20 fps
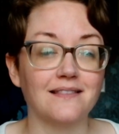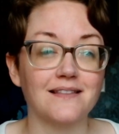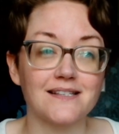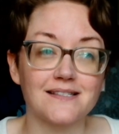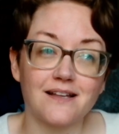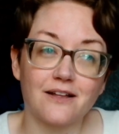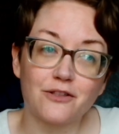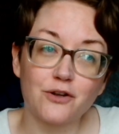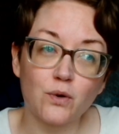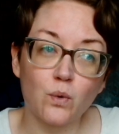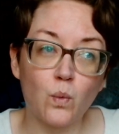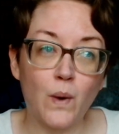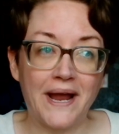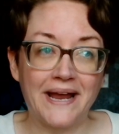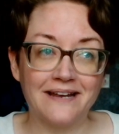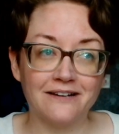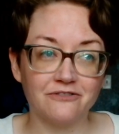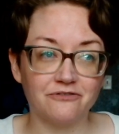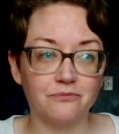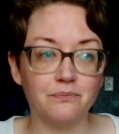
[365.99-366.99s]
this other
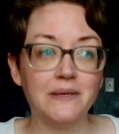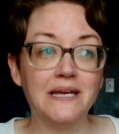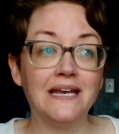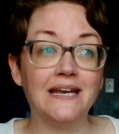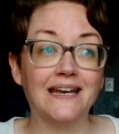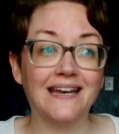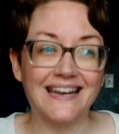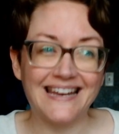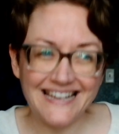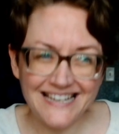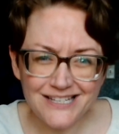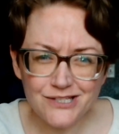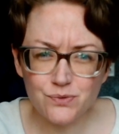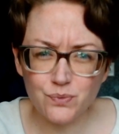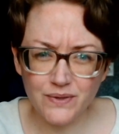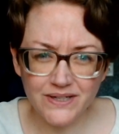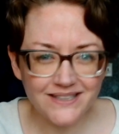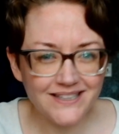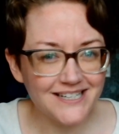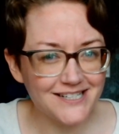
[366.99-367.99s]
way of being is
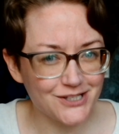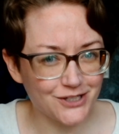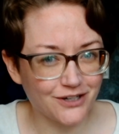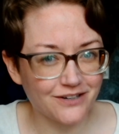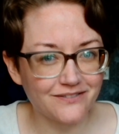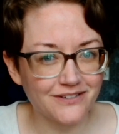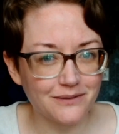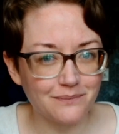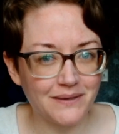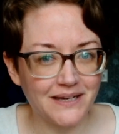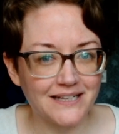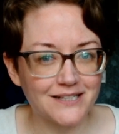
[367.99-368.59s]
really serving me.